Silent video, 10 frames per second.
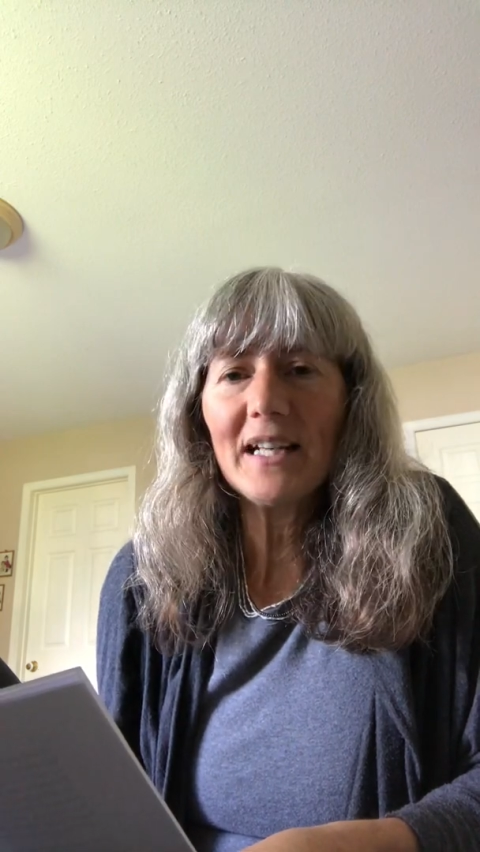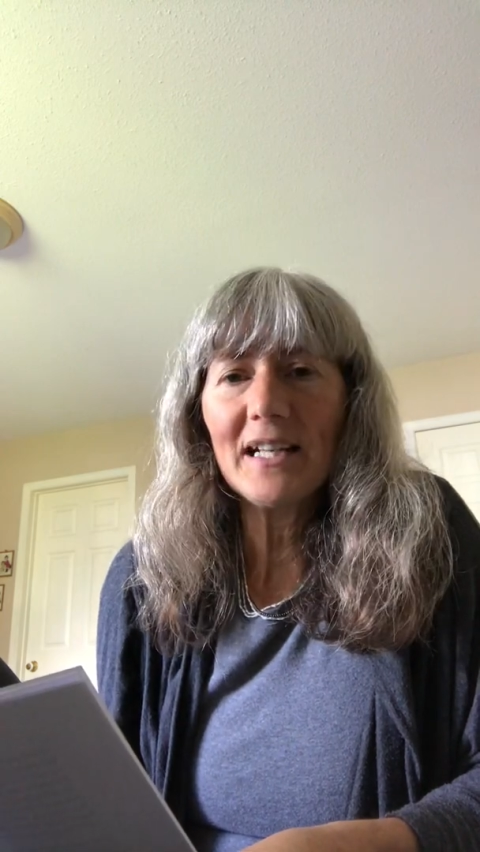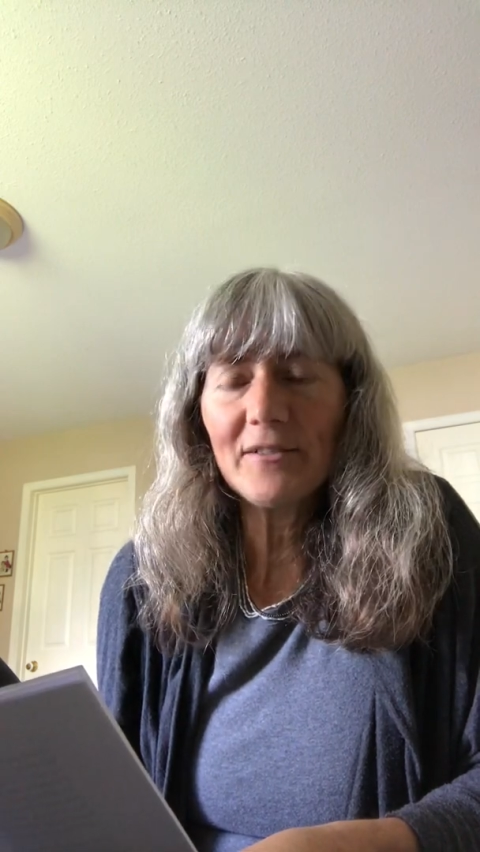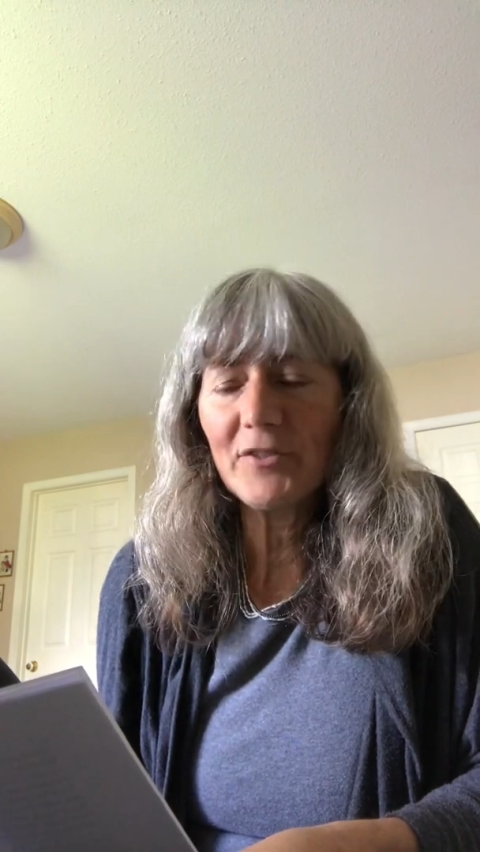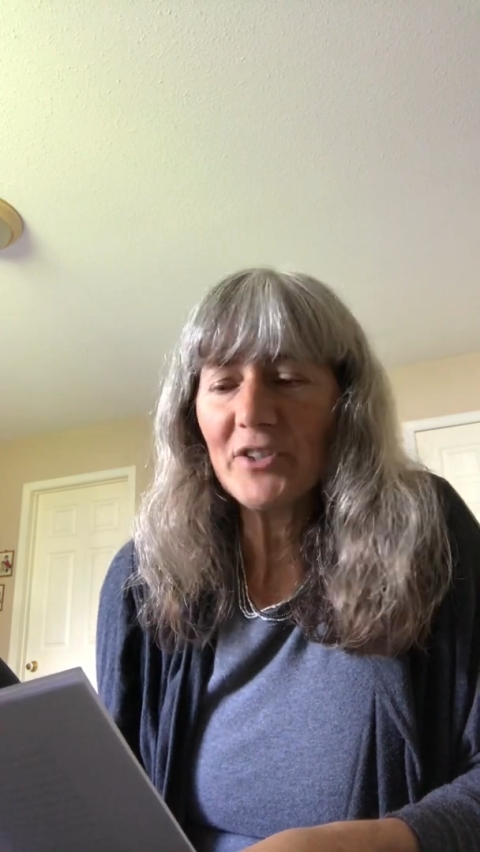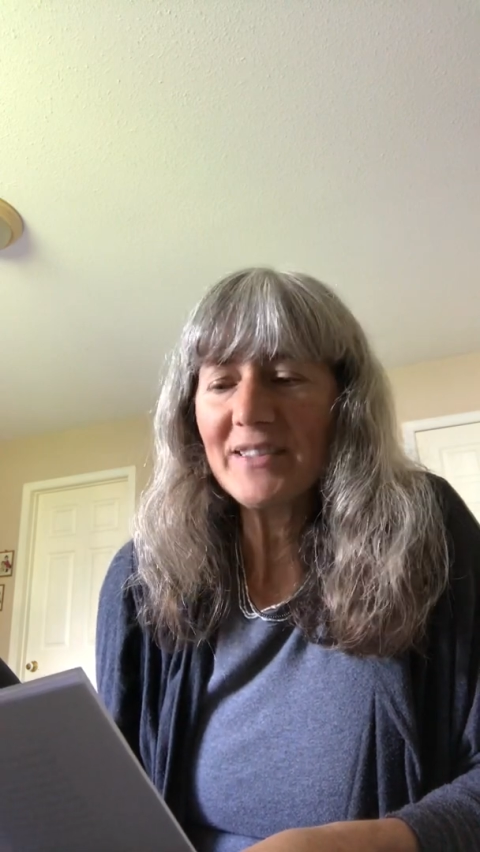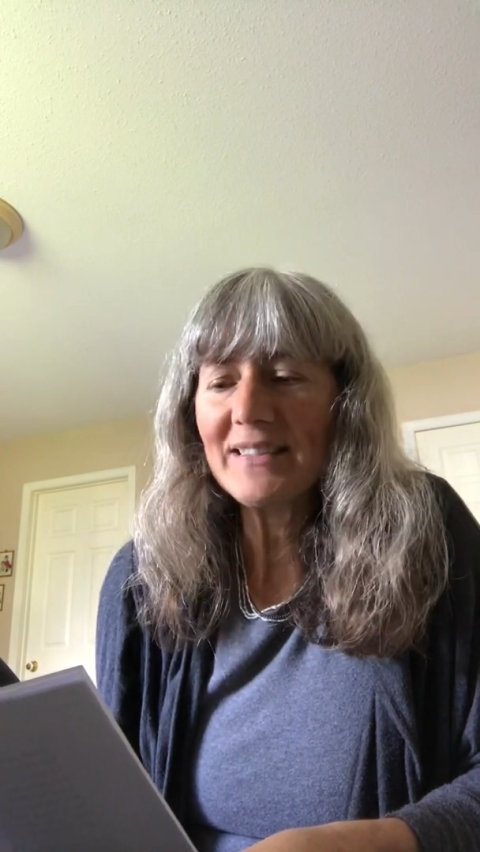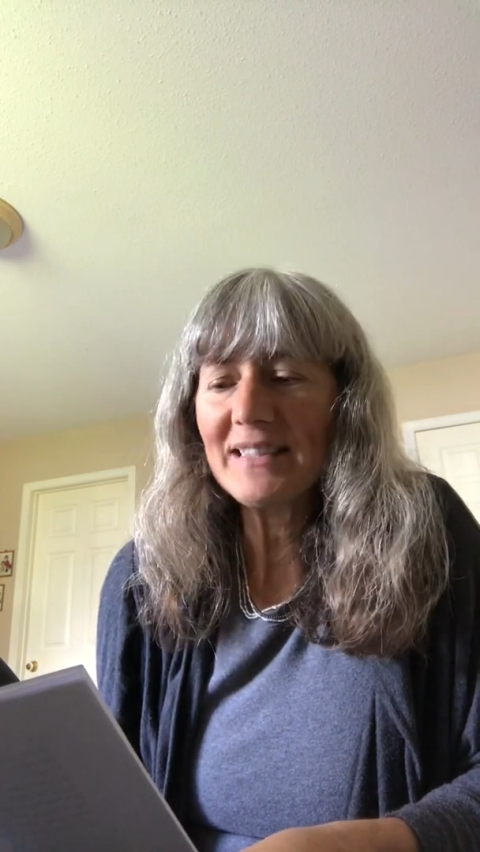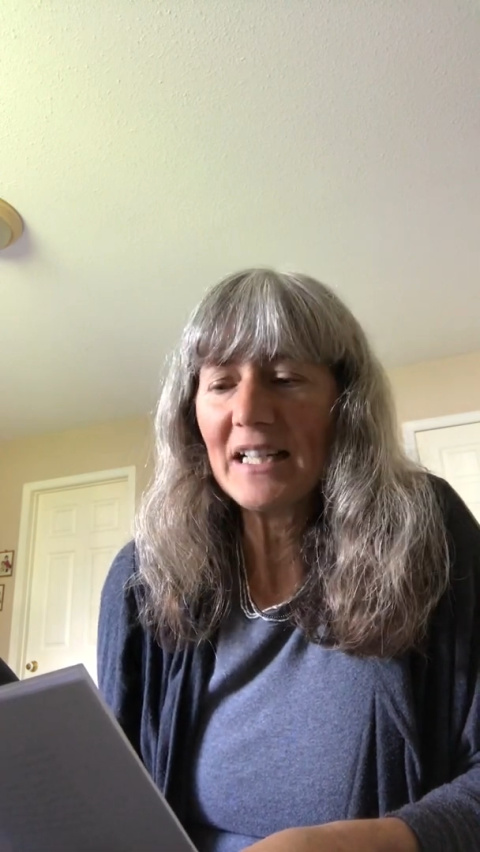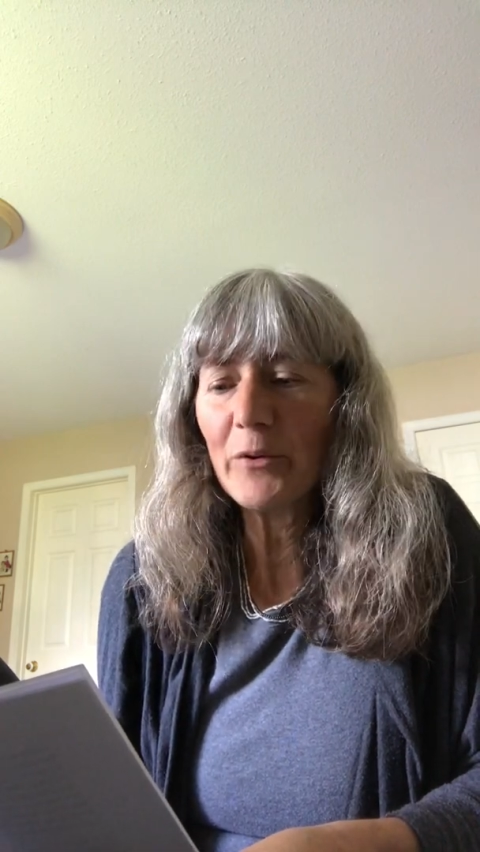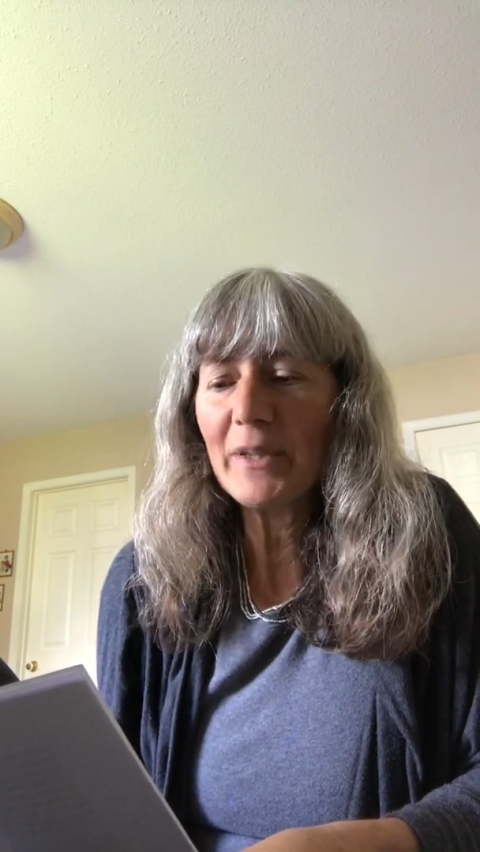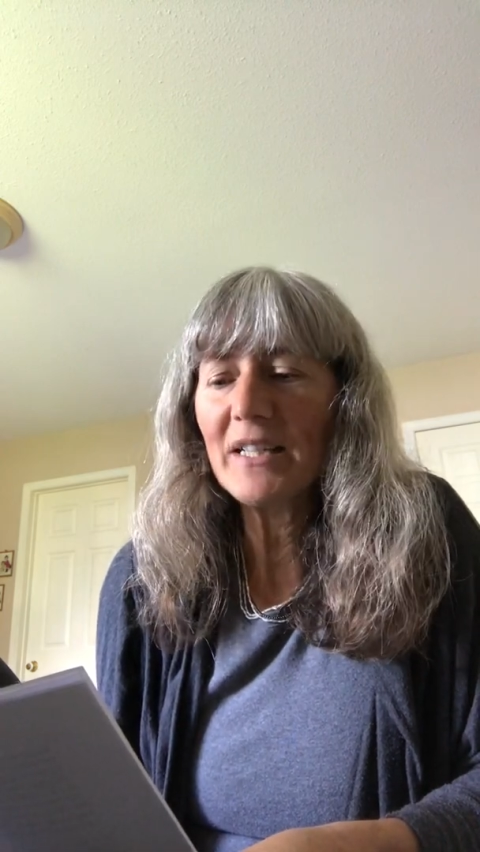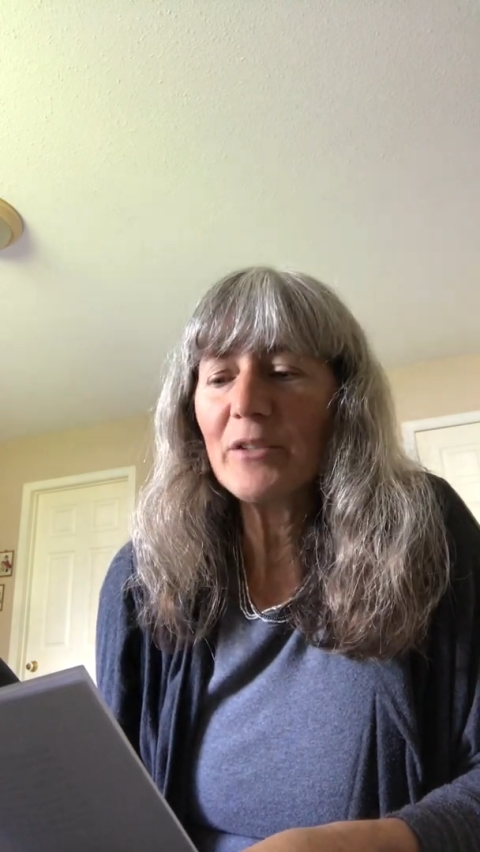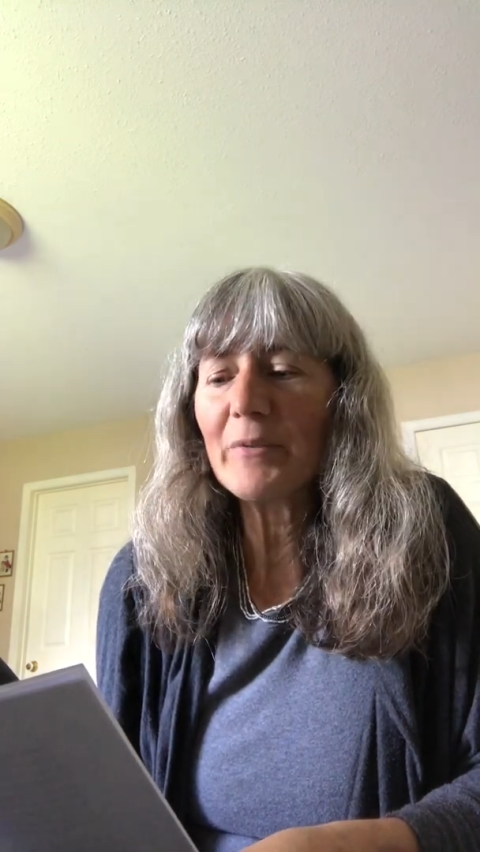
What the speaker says: adversarial